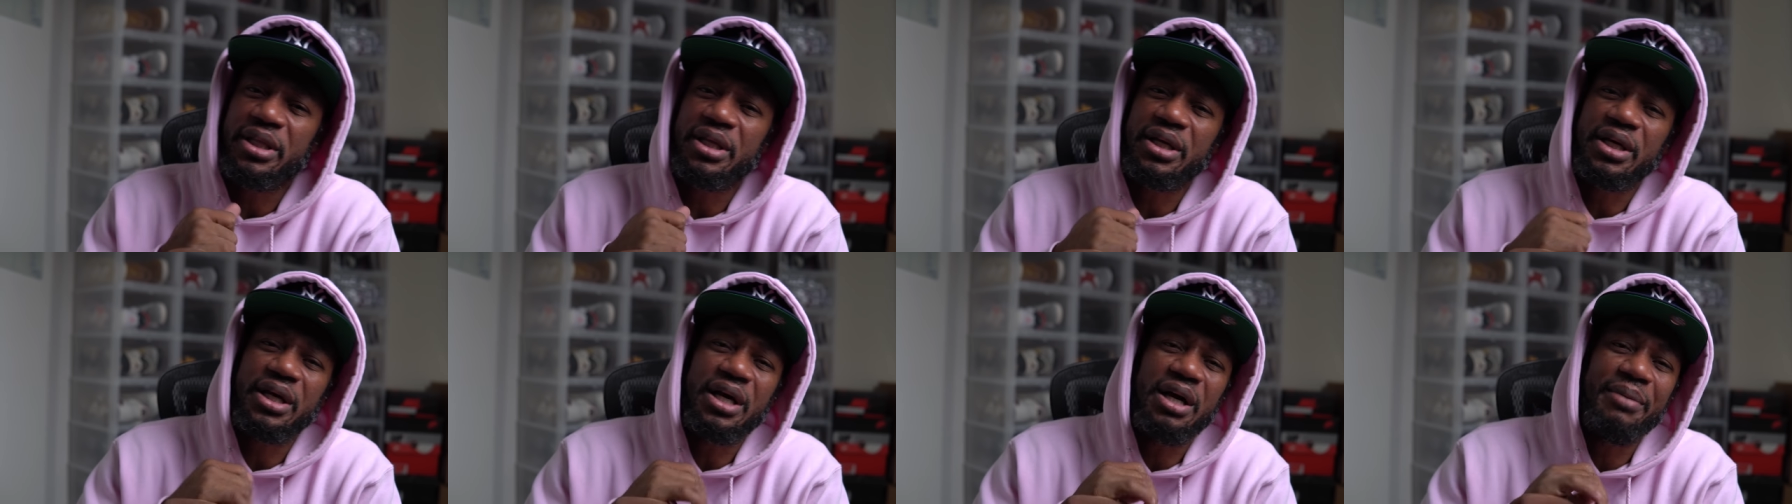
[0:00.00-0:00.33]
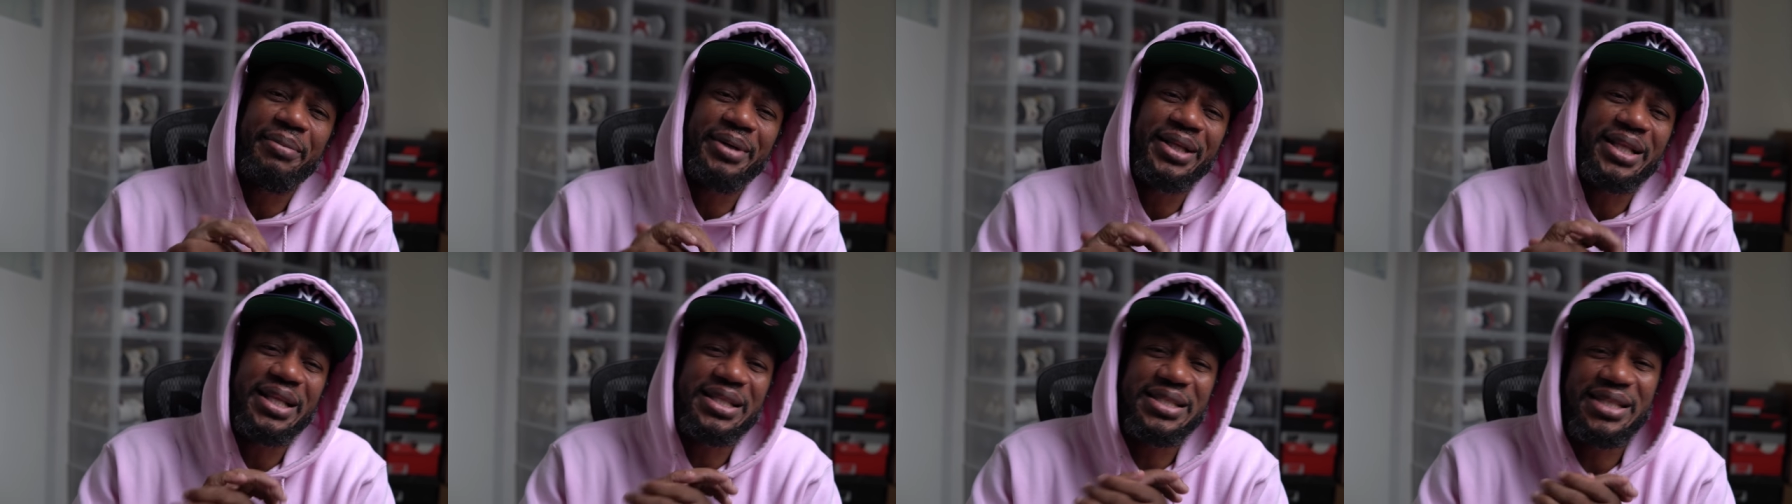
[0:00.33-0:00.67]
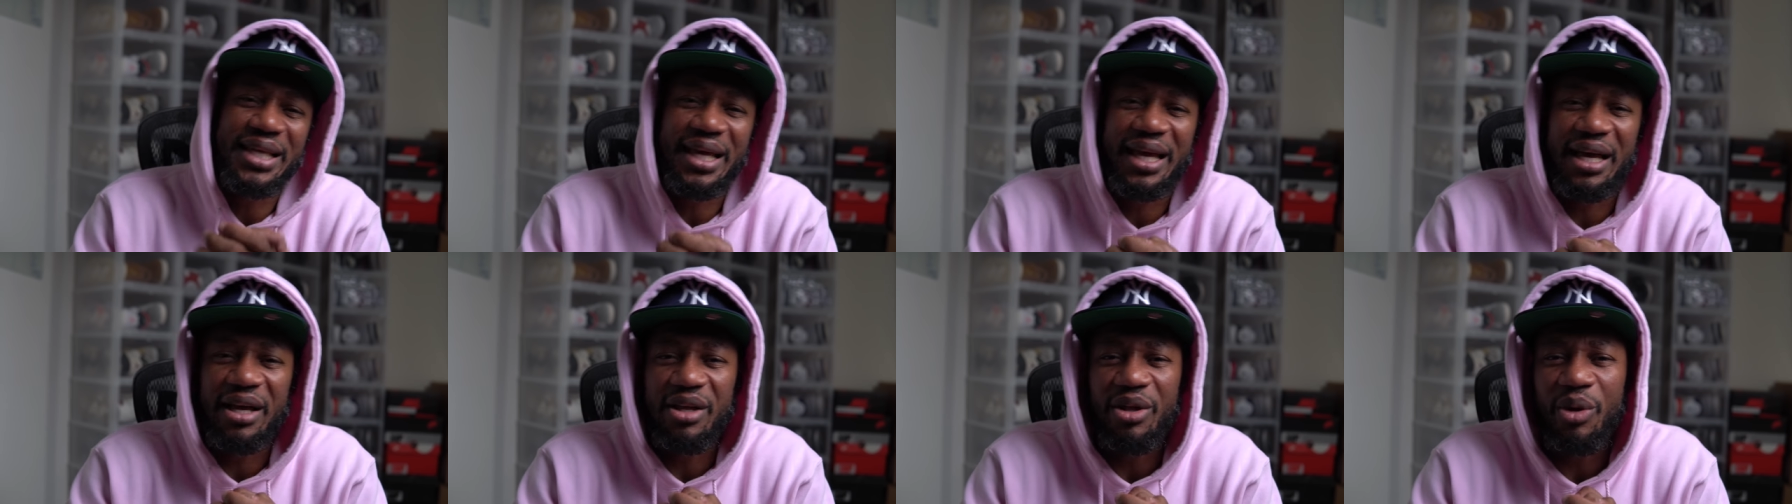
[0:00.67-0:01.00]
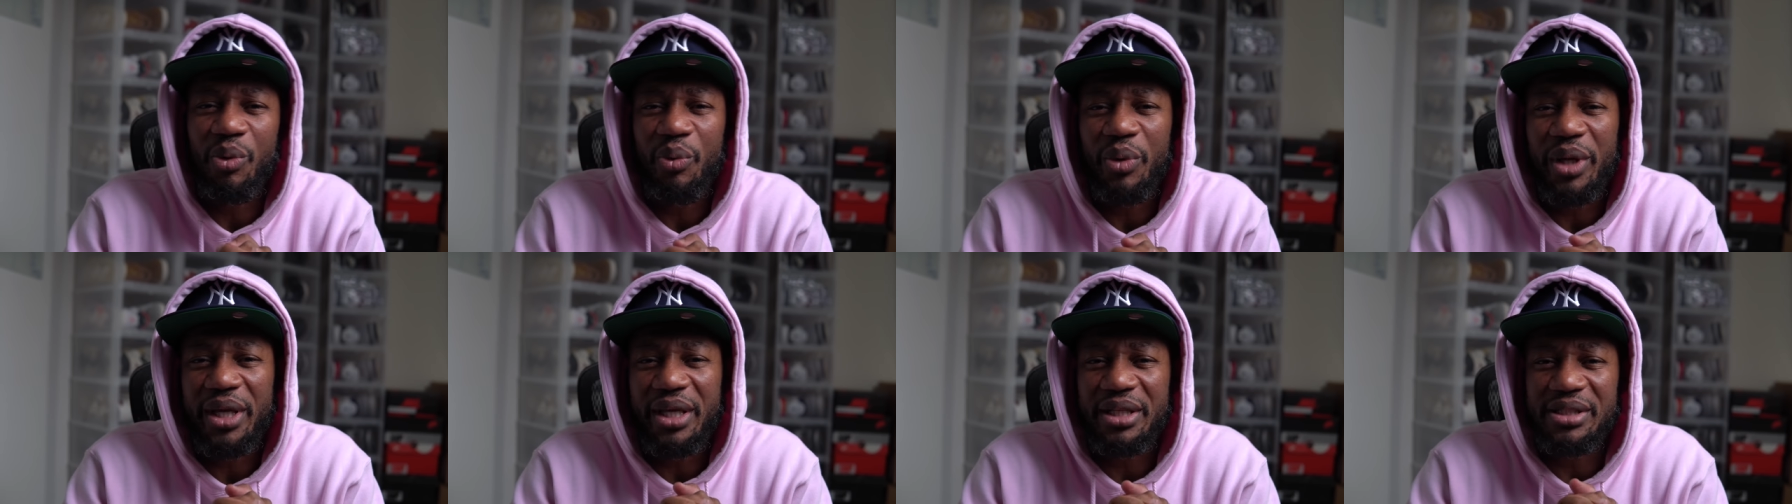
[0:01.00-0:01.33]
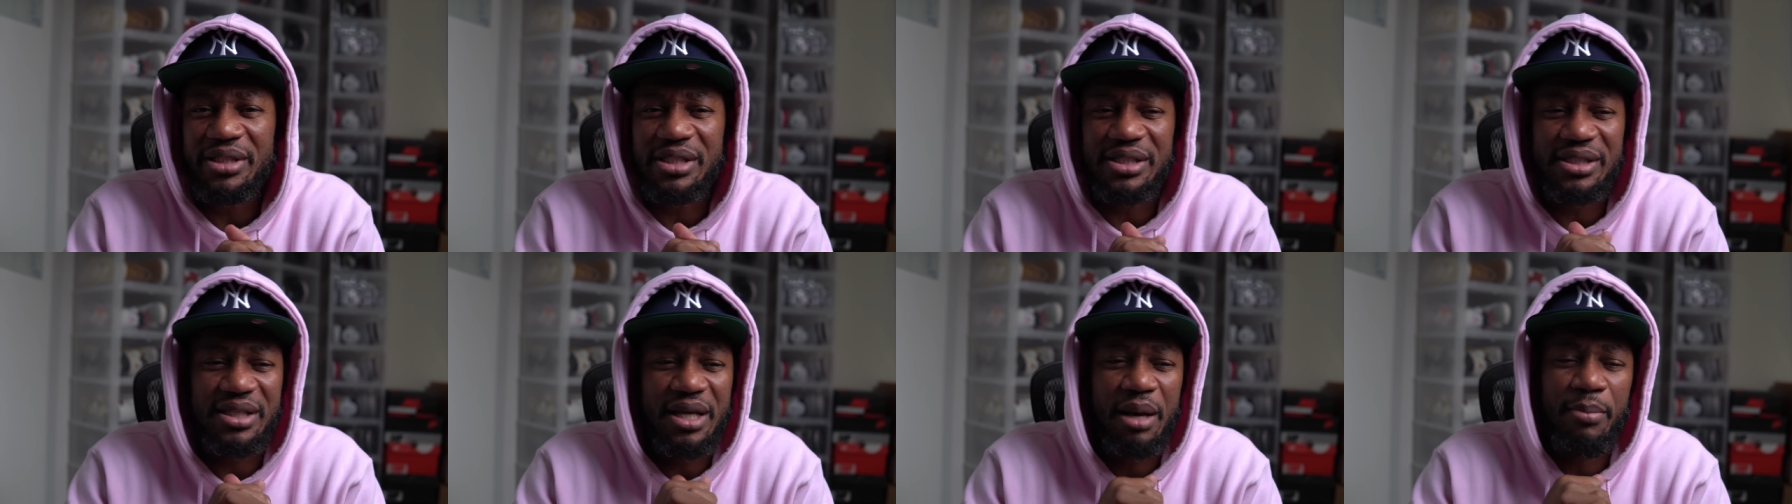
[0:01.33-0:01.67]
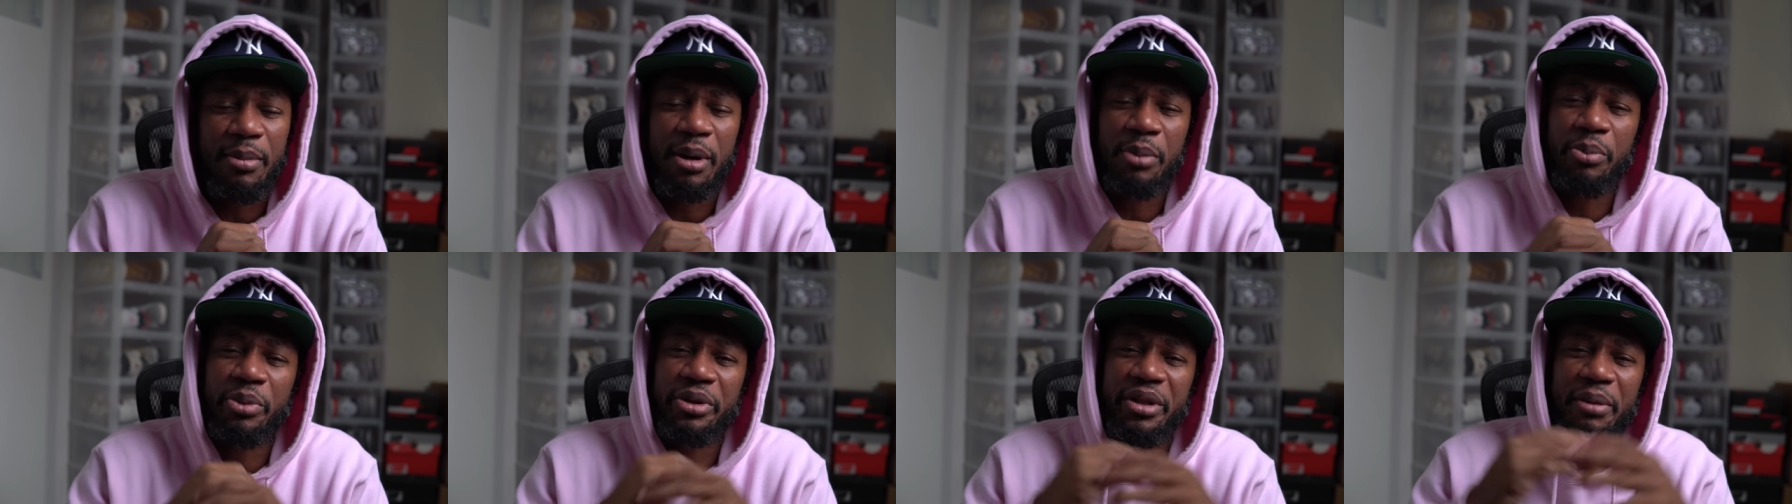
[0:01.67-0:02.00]
to come into town and we can just
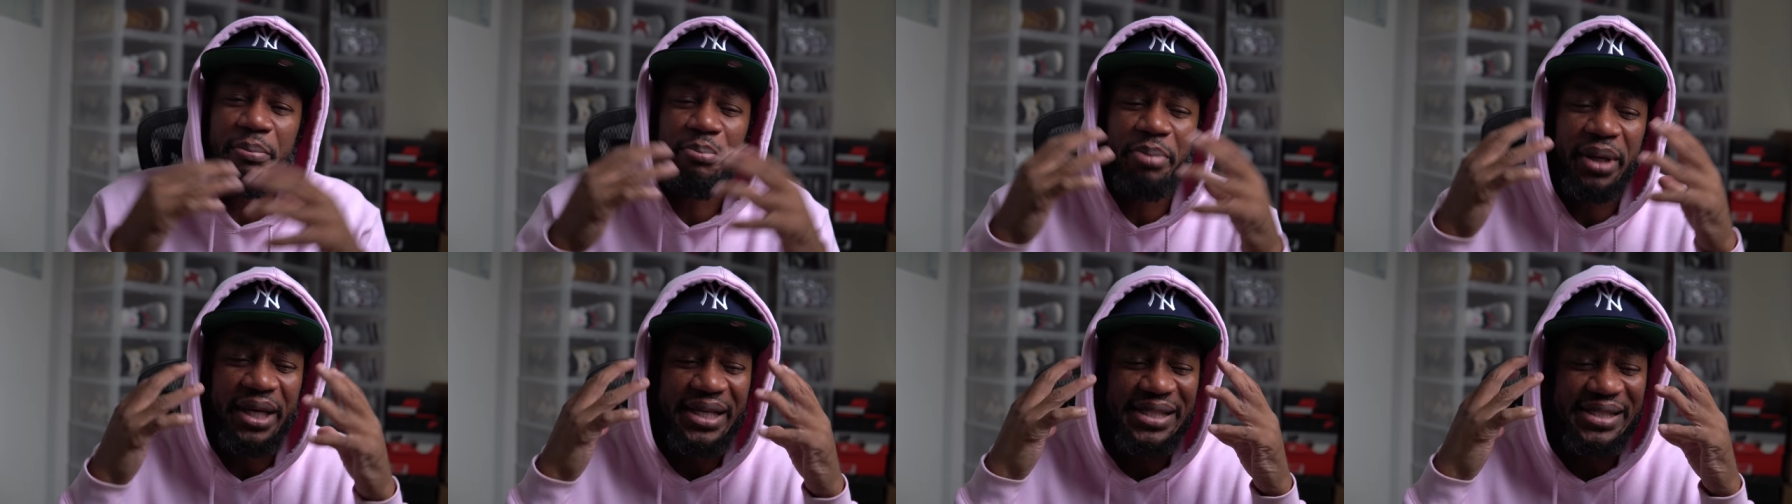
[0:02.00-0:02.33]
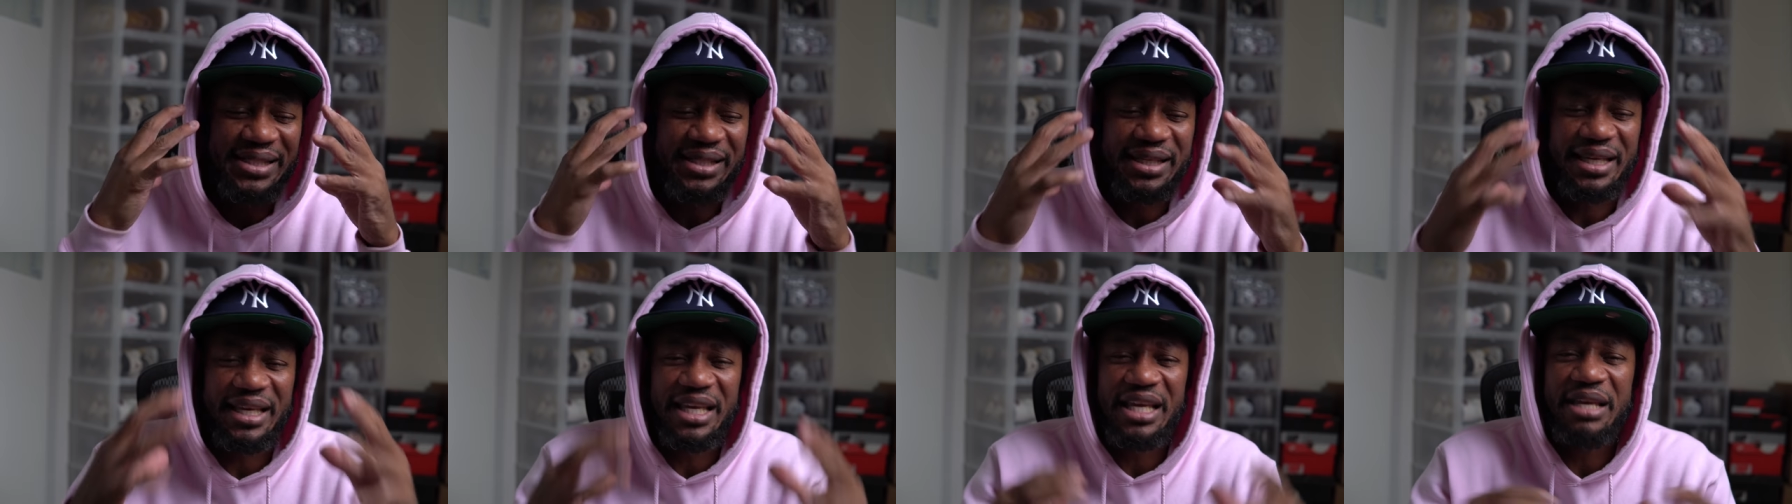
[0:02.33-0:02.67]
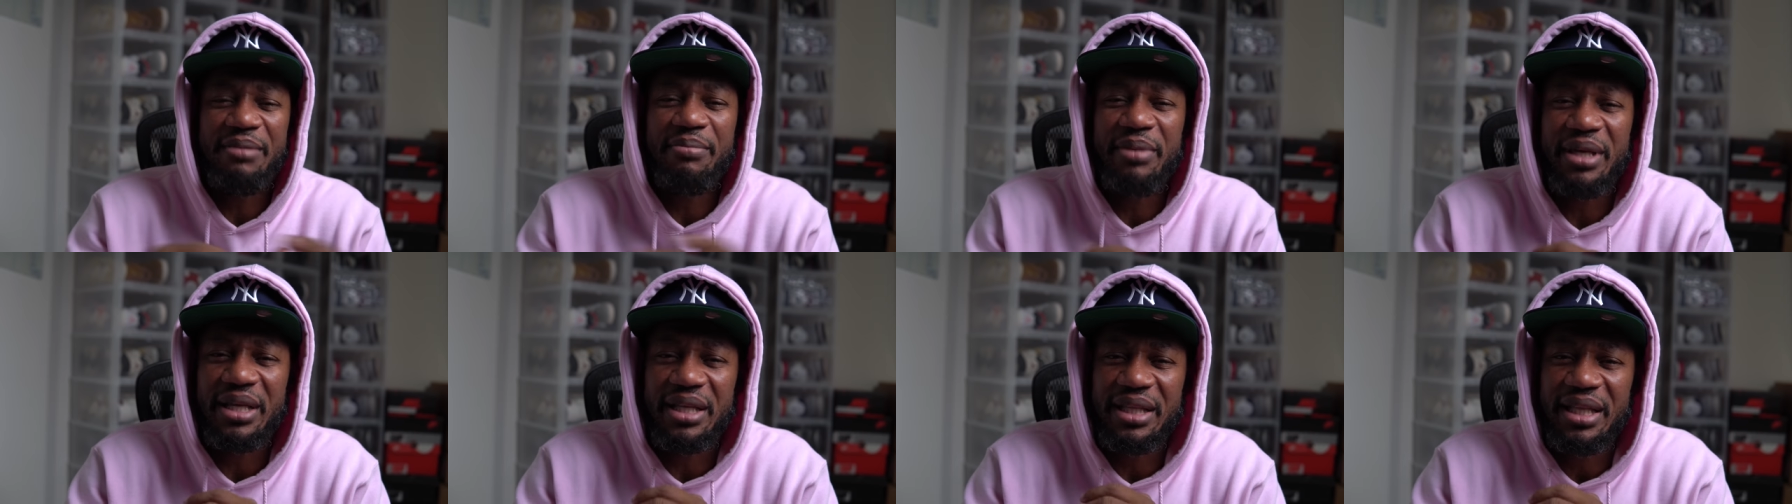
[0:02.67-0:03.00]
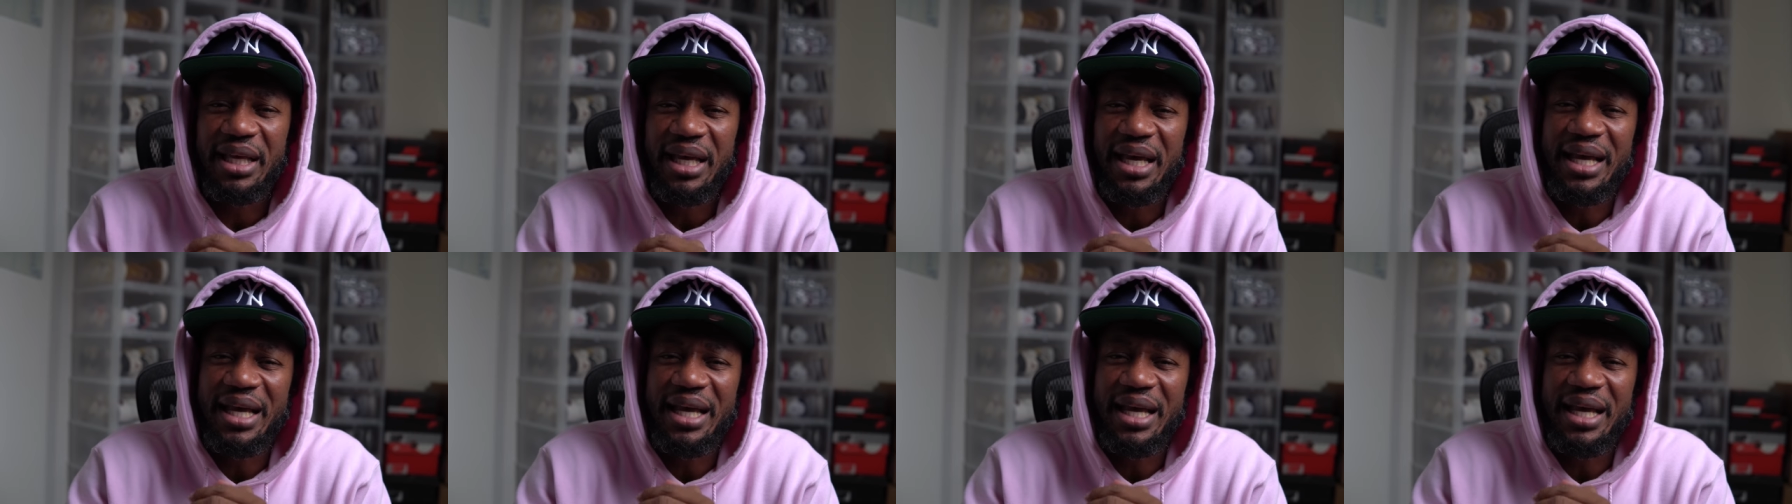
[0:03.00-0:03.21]
come up with a big scheme and